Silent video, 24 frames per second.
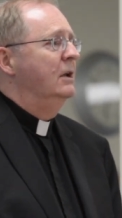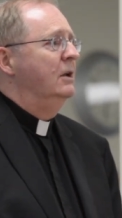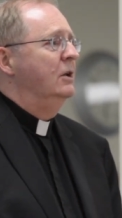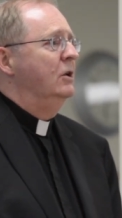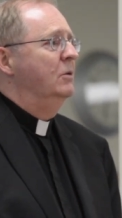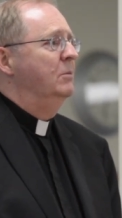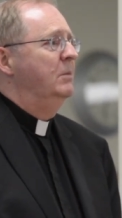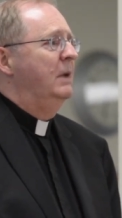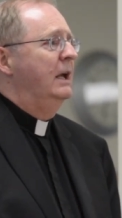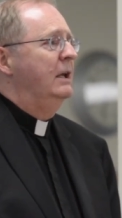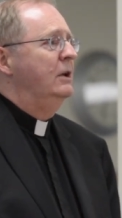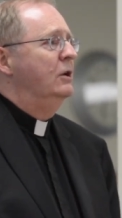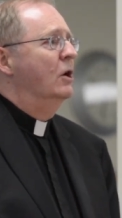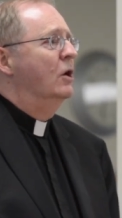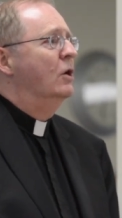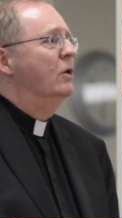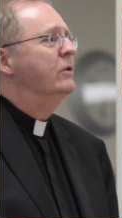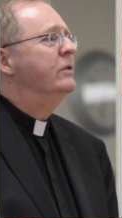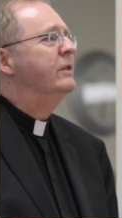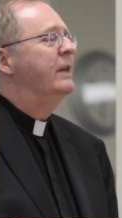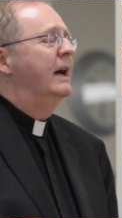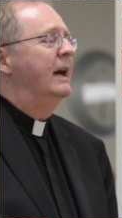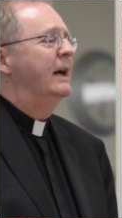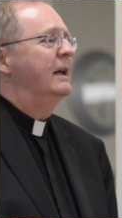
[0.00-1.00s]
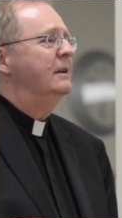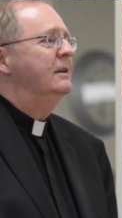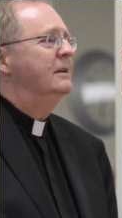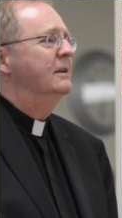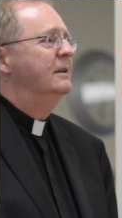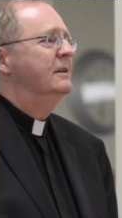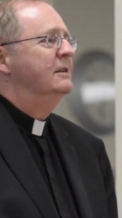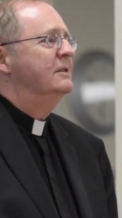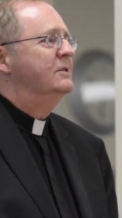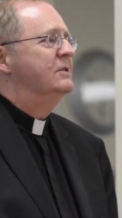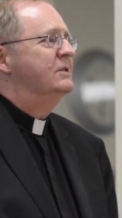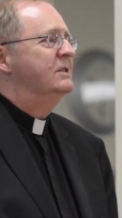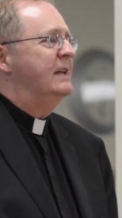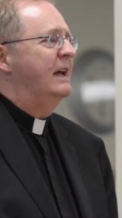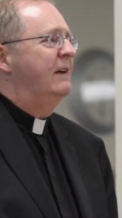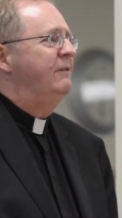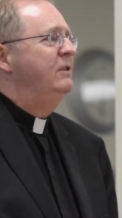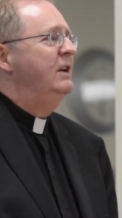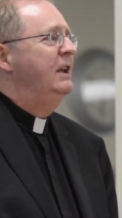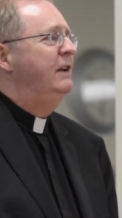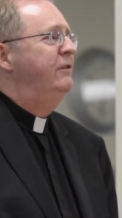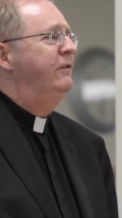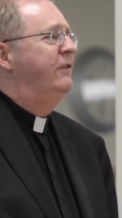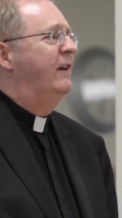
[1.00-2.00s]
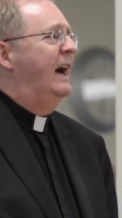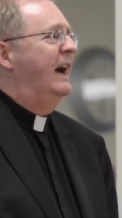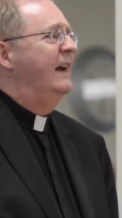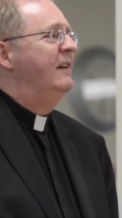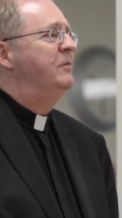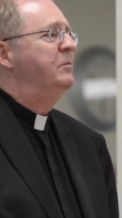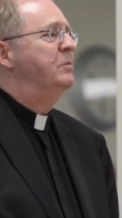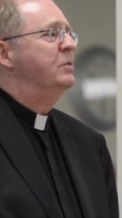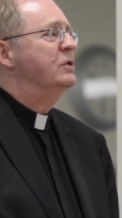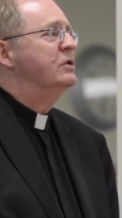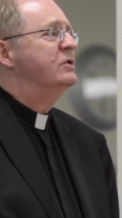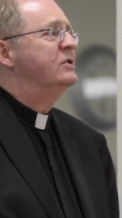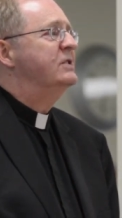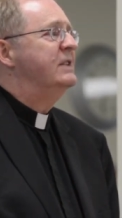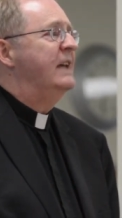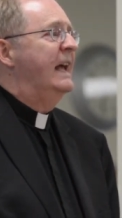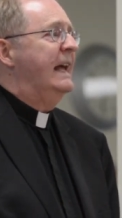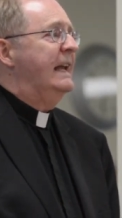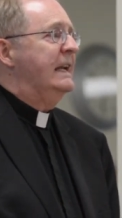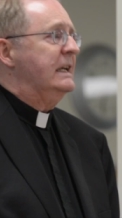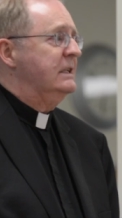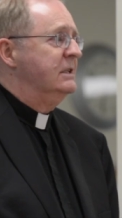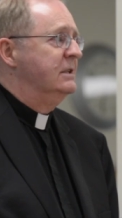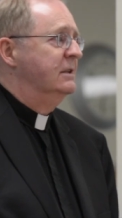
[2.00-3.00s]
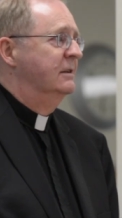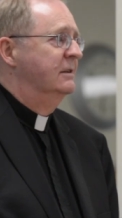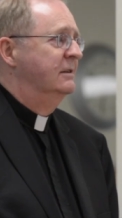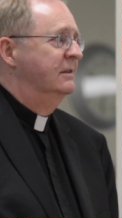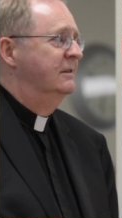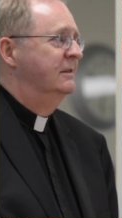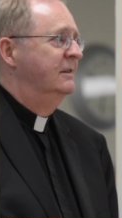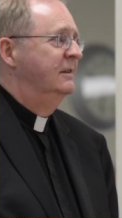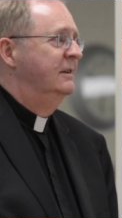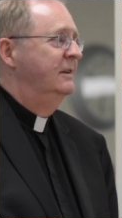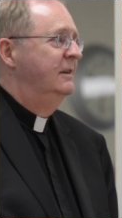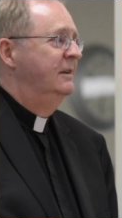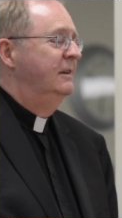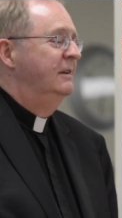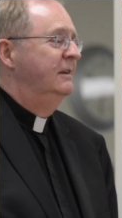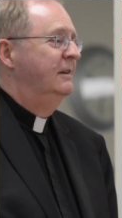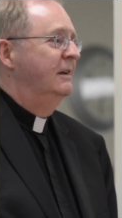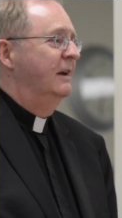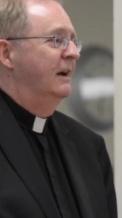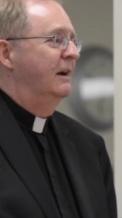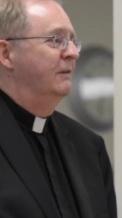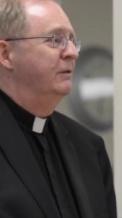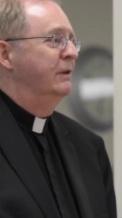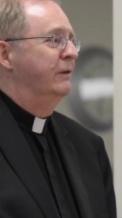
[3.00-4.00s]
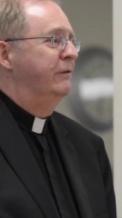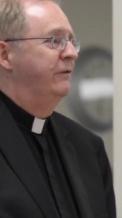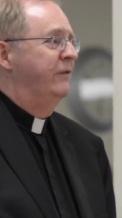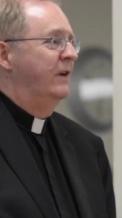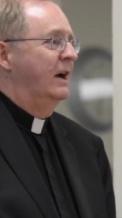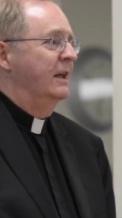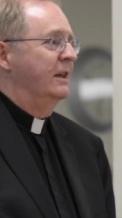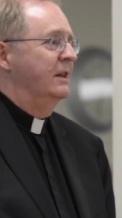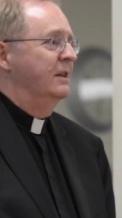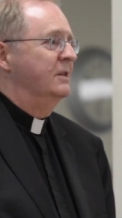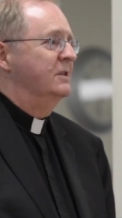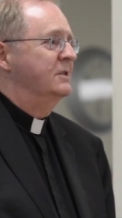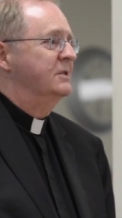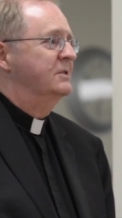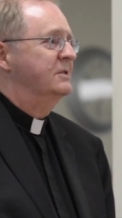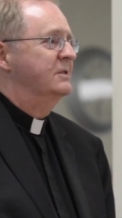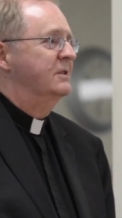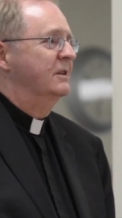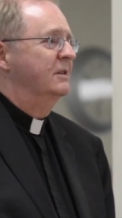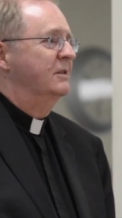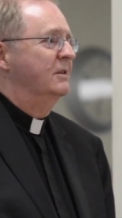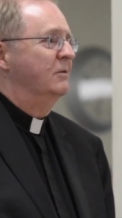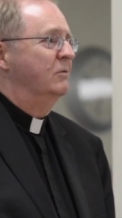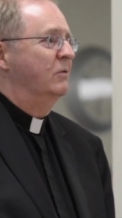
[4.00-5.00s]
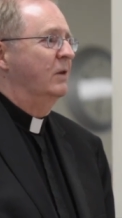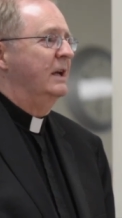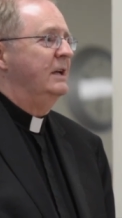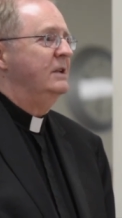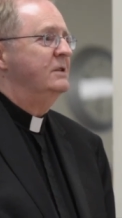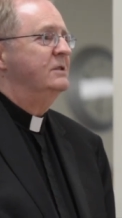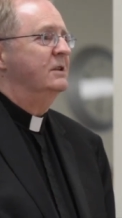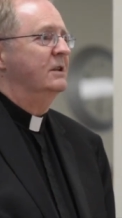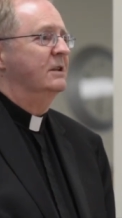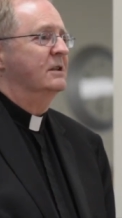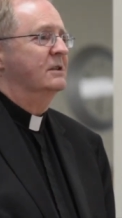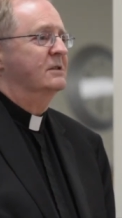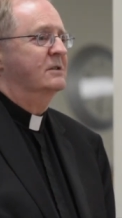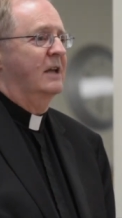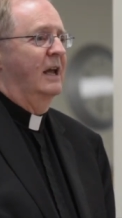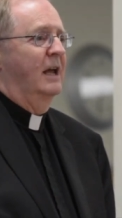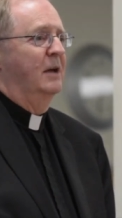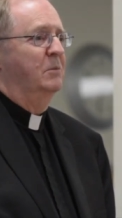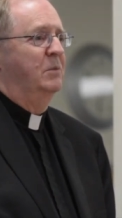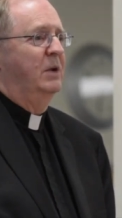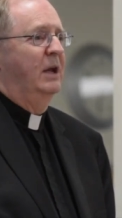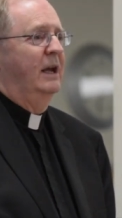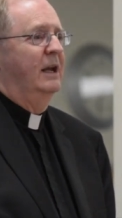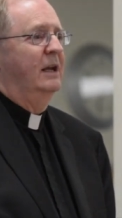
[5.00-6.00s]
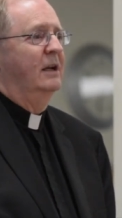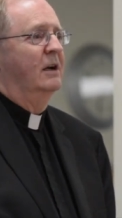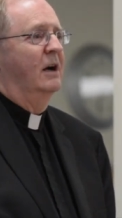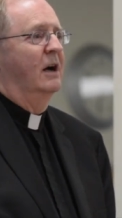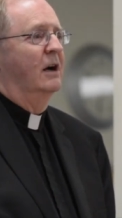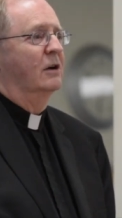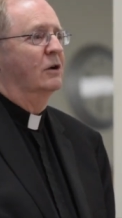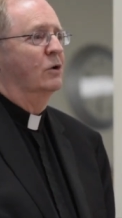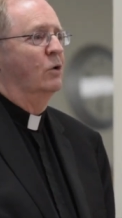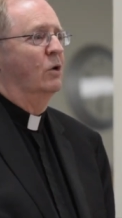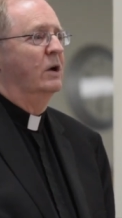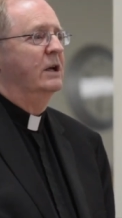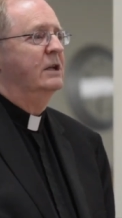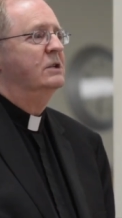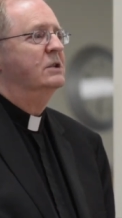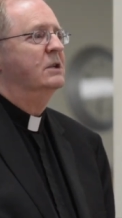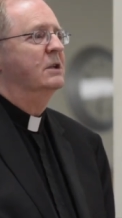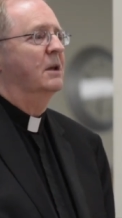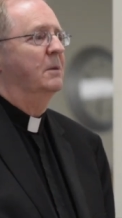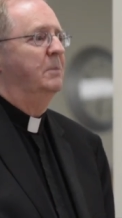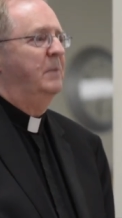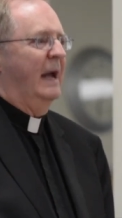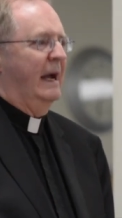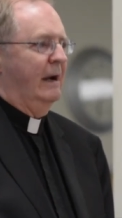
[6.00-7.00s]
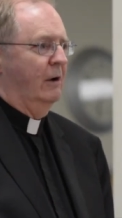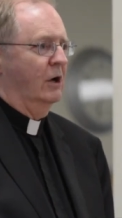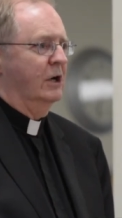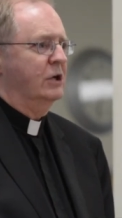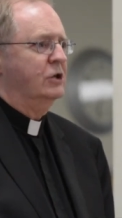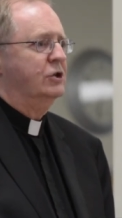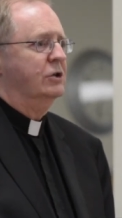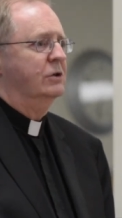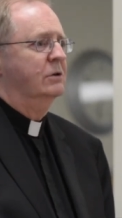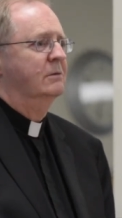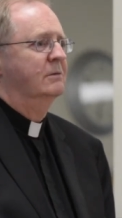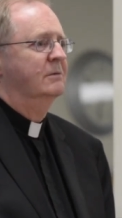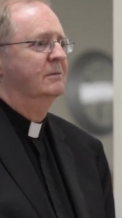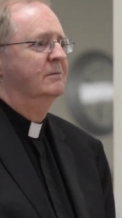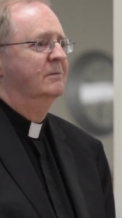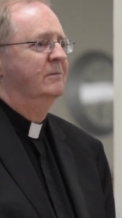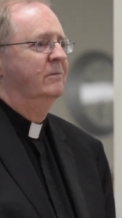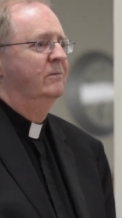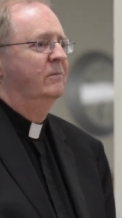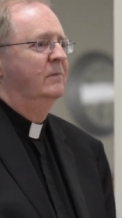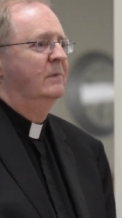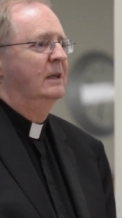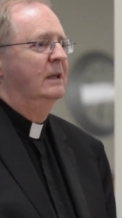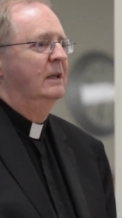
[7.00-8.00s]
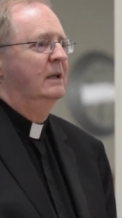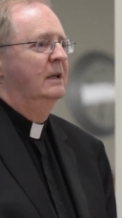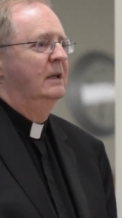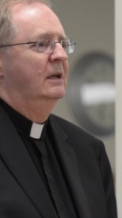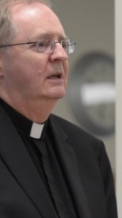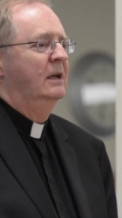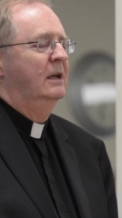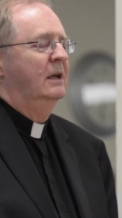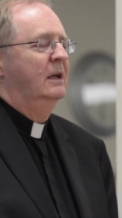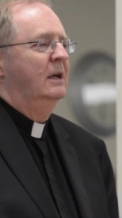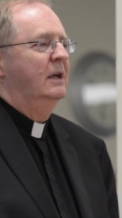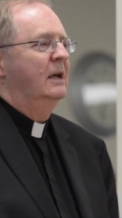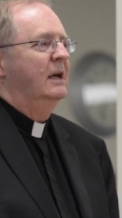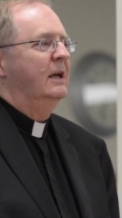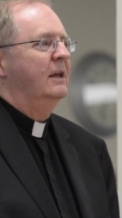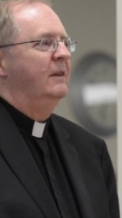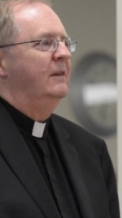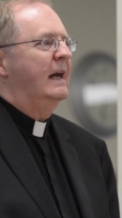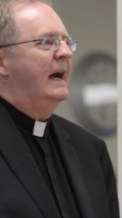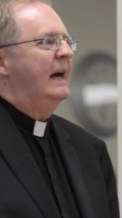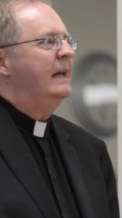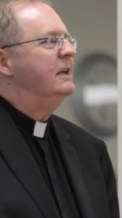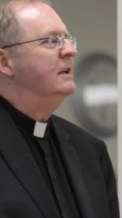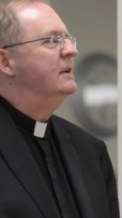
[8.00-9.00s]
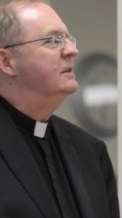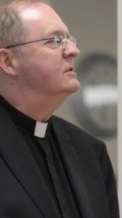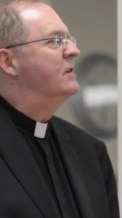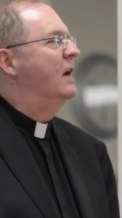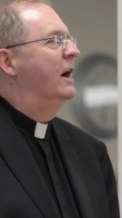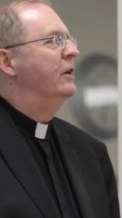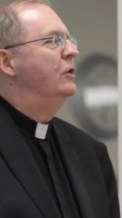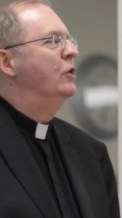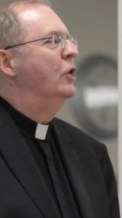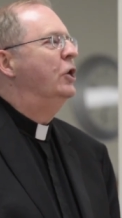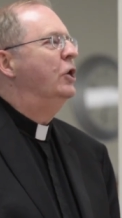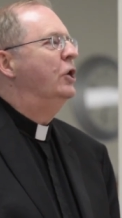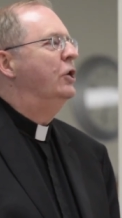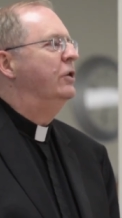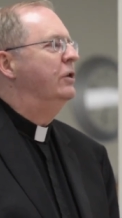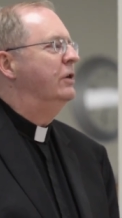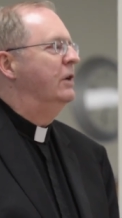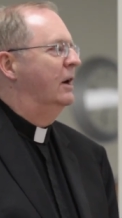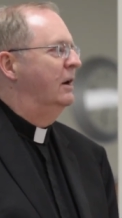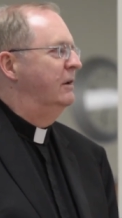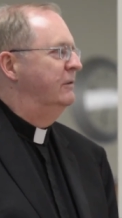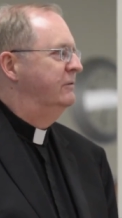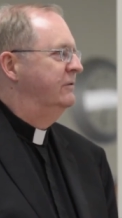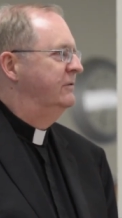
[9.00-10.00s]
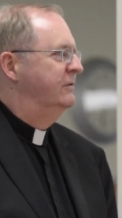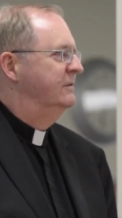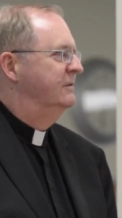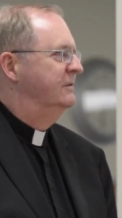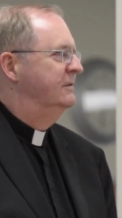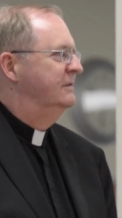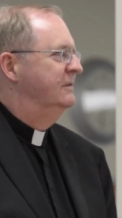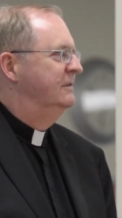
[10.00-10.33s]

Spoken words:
you may know that 75% of the funds raised in this campaign are going to the parish. That is unheard of.